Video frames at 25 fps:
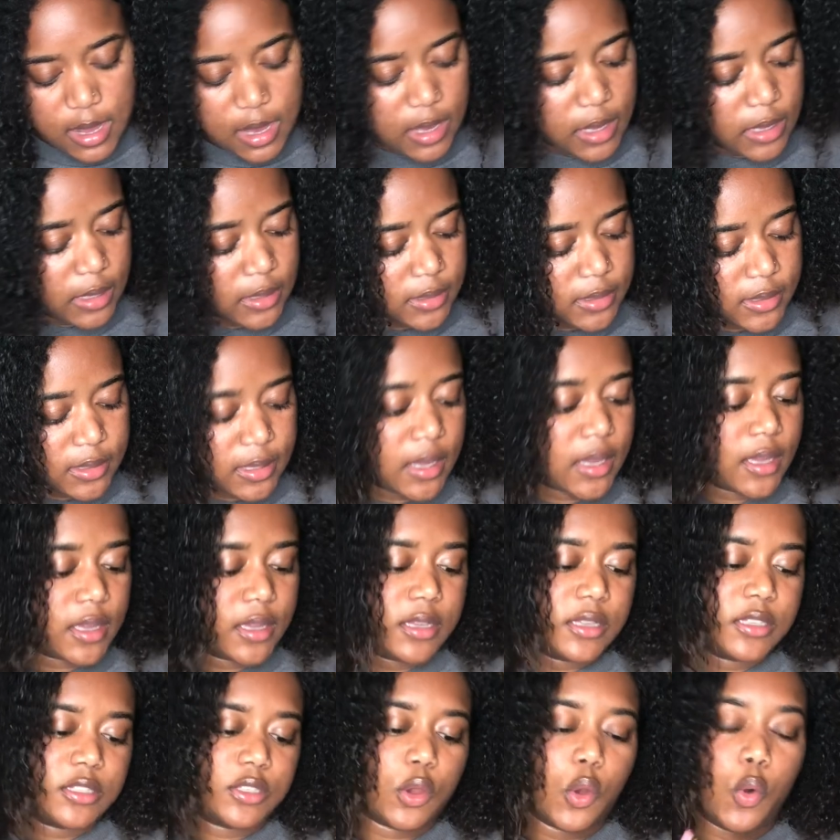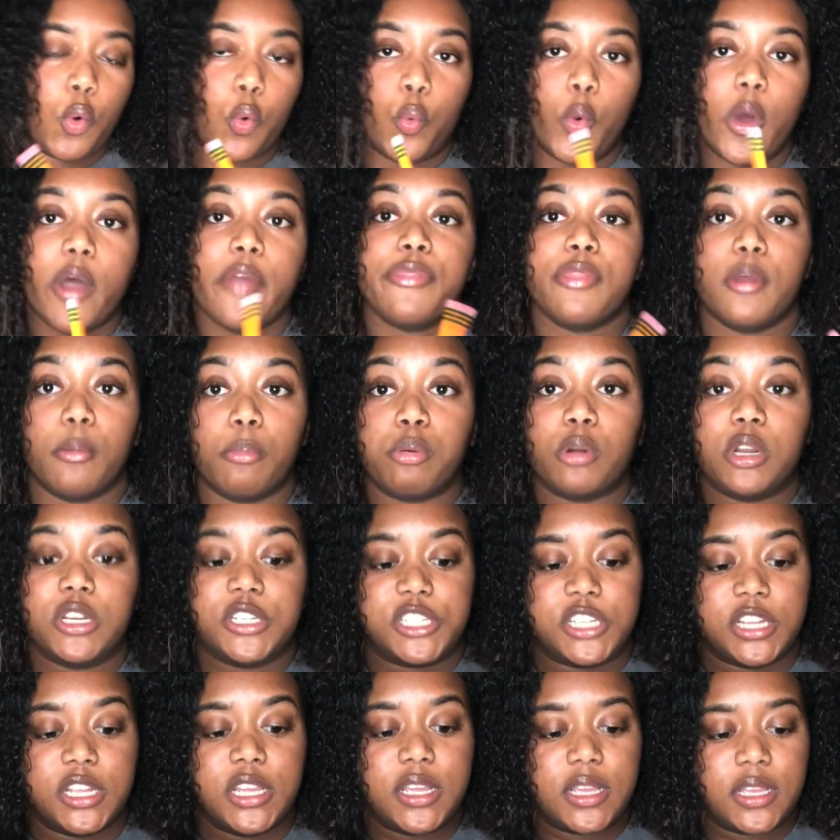it says what the
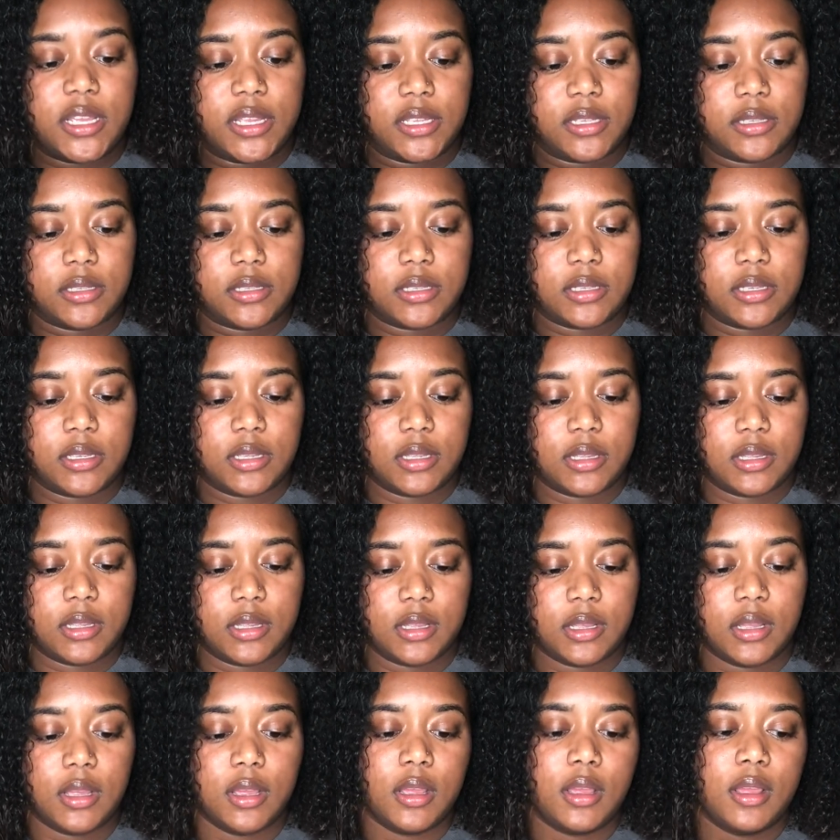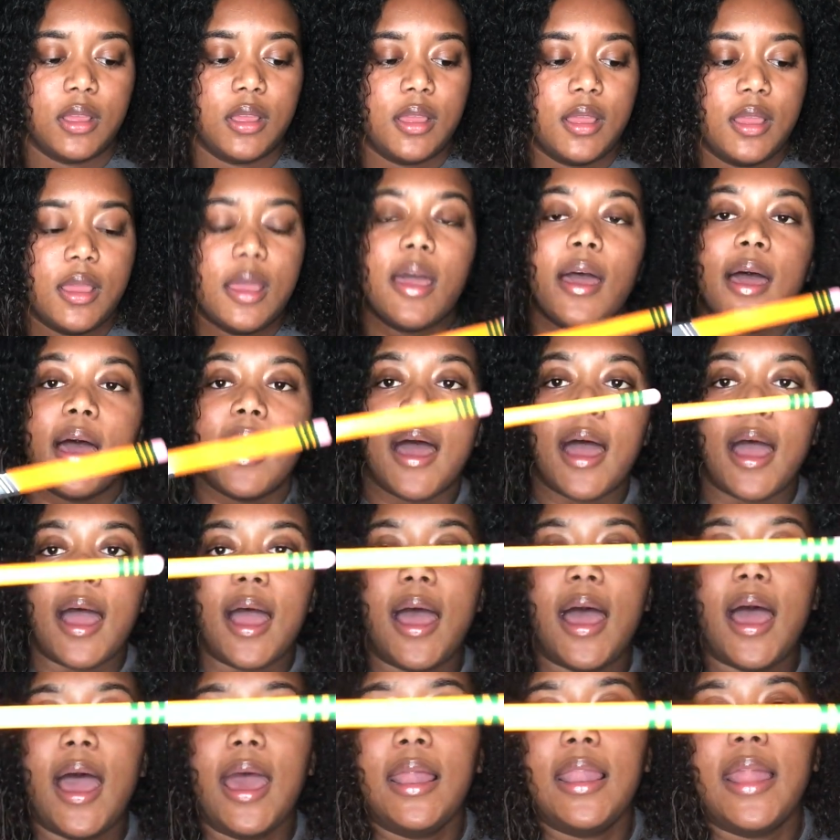brush is.
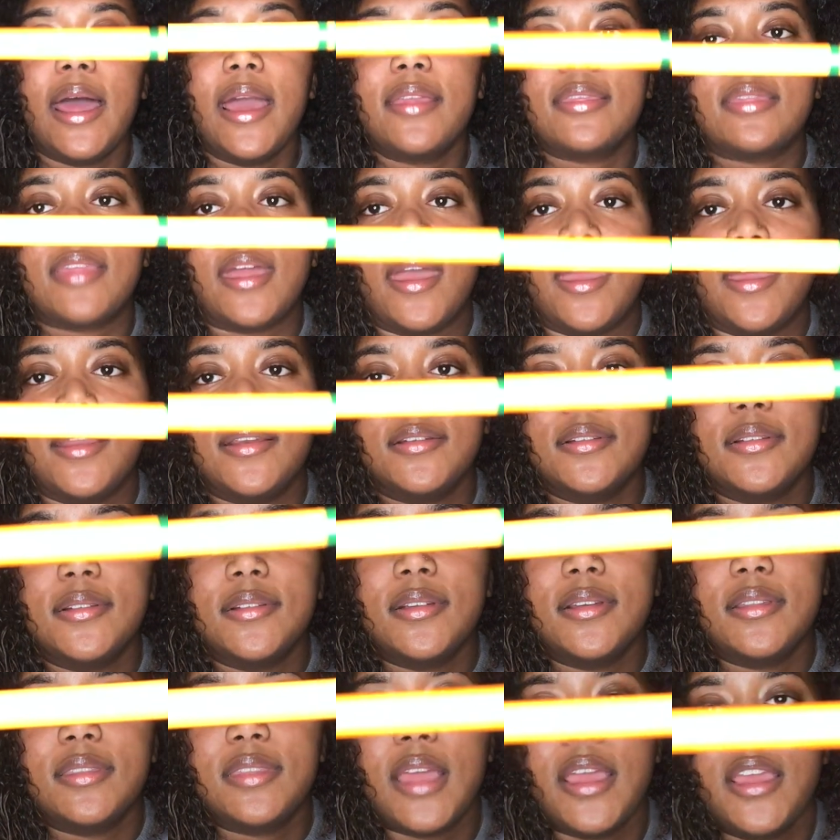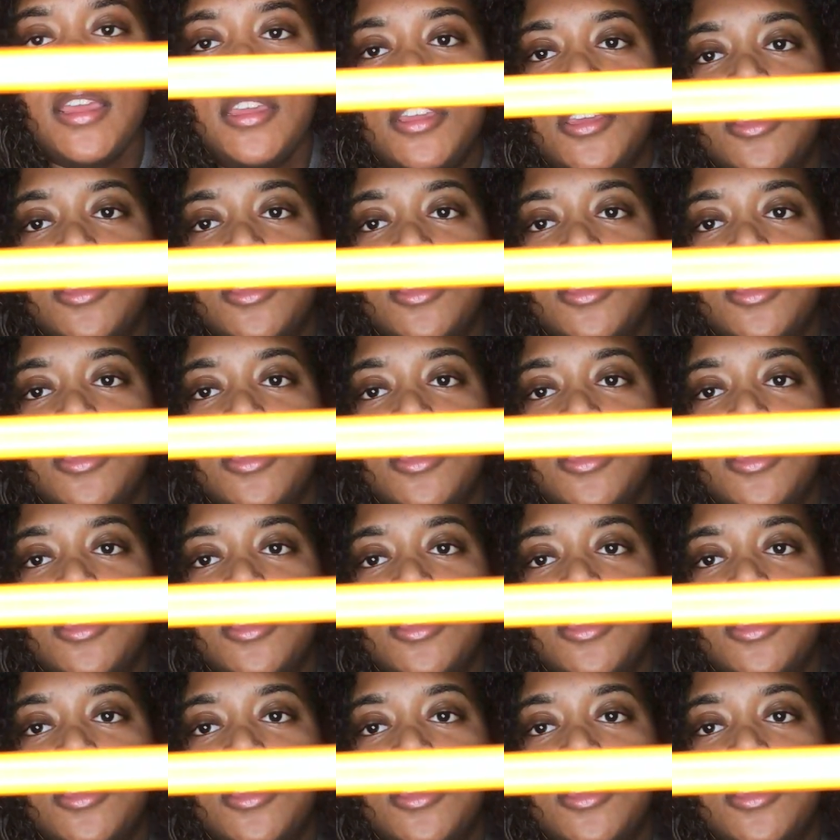I like that. Thank